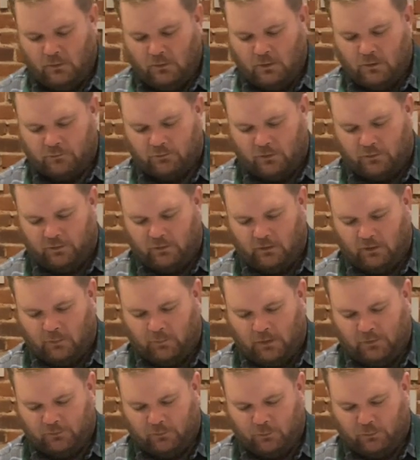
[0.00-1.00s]
So I think I'm
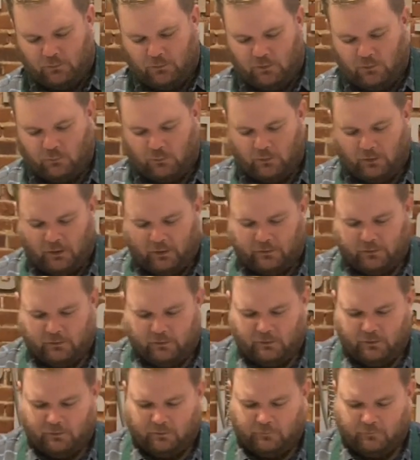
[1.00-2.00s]
at the point where I
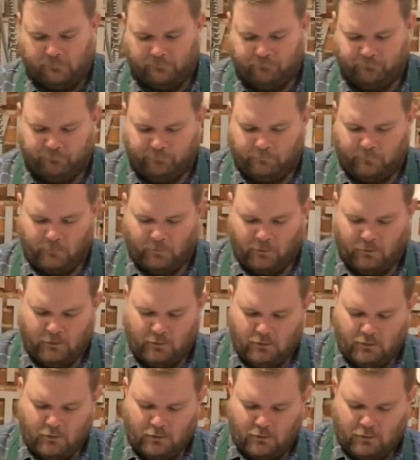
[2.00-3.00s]
can
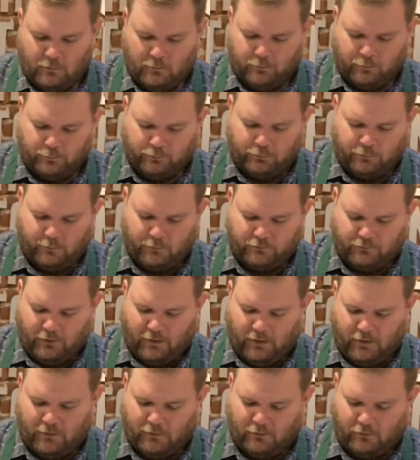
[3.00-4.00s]
pretty much
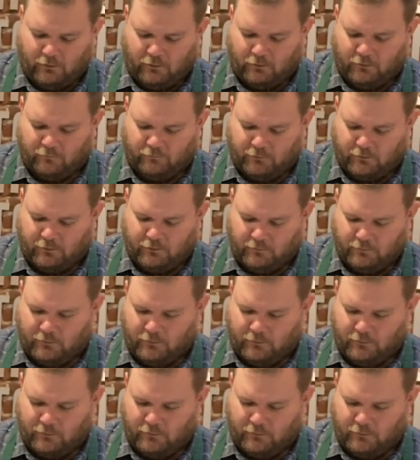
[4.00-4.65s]
add all of it.